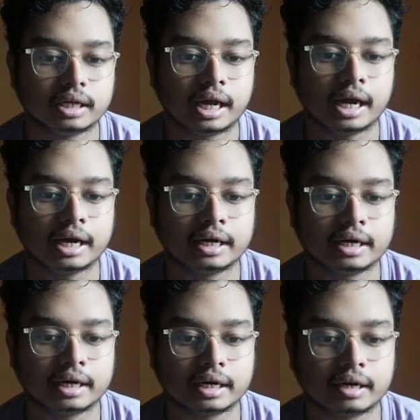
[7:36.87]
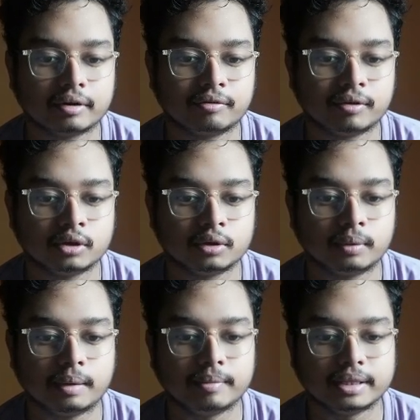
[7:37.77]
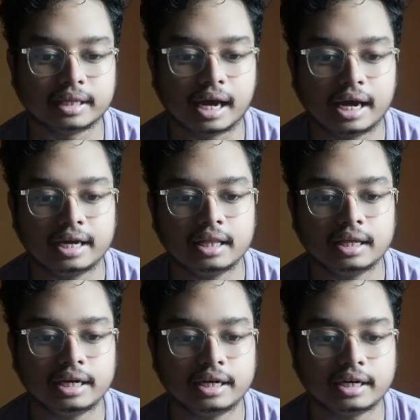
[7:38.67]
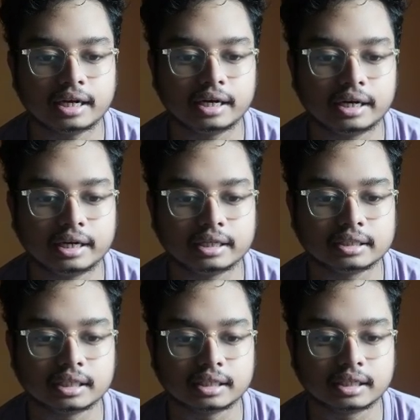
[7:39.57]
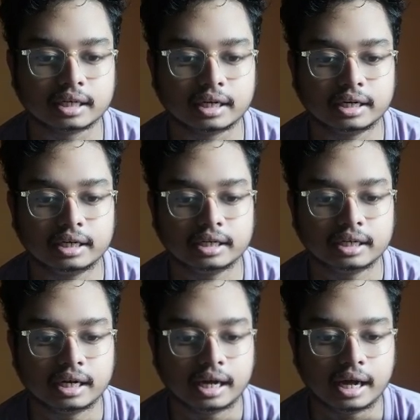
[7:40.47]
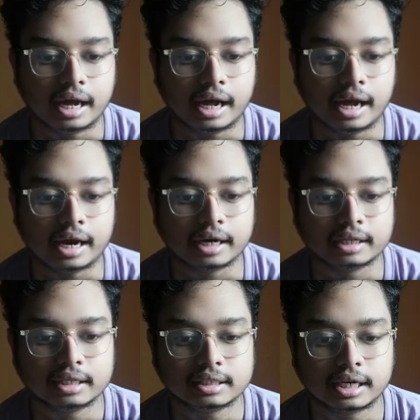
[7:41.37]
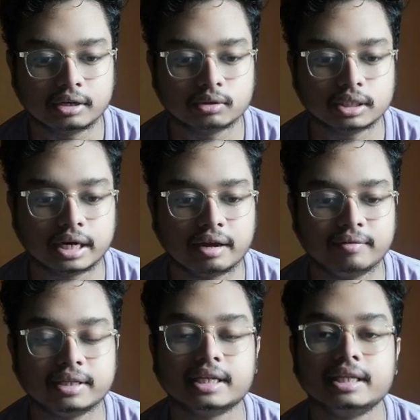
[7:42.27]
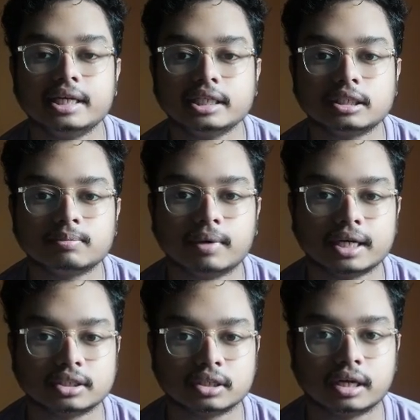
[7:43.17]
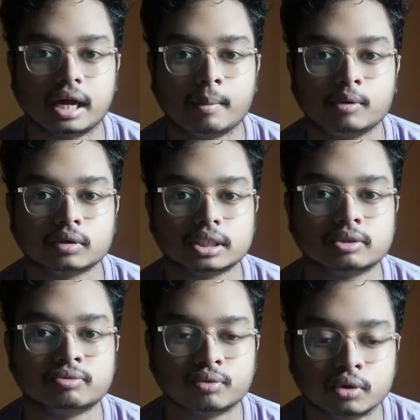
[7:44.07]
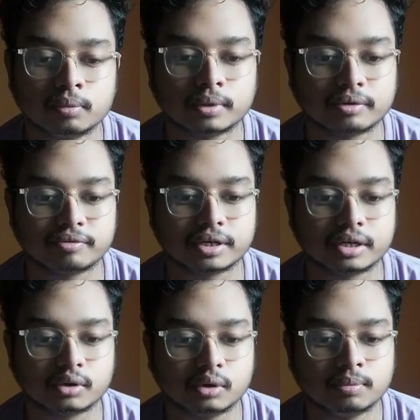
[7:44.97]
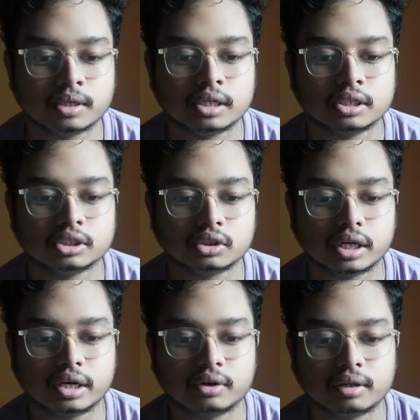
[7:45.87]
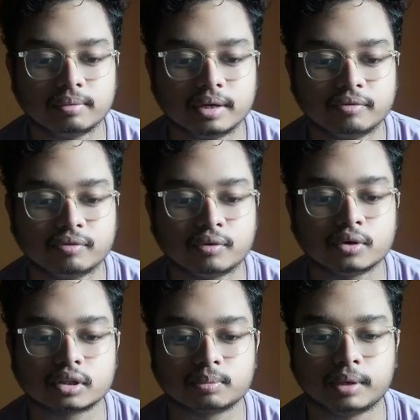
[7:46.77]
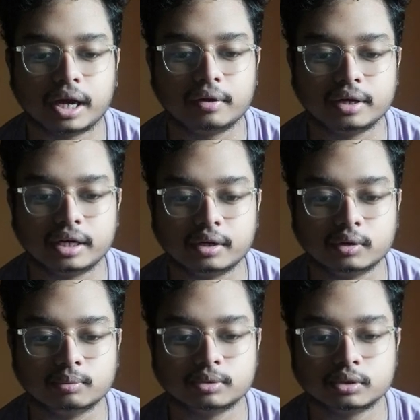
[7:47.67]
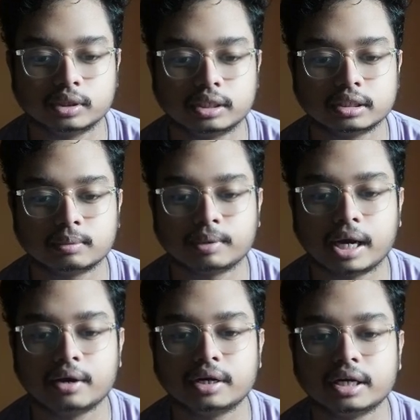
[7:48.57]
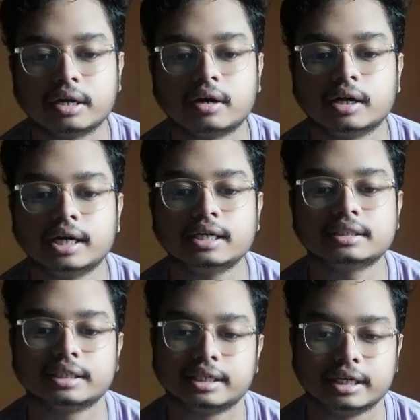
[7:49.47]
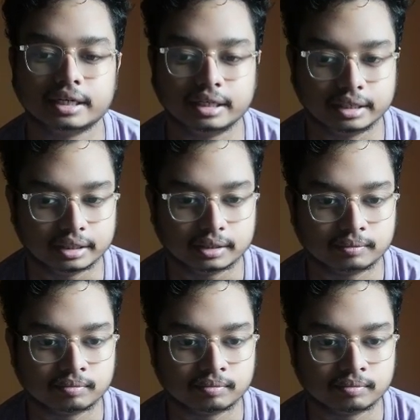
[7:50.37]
and followed by methyl, it contains the third, and this hydrogen having the least mass among these four different group, so it will be a fourth priority group. So it is a priority order is written here.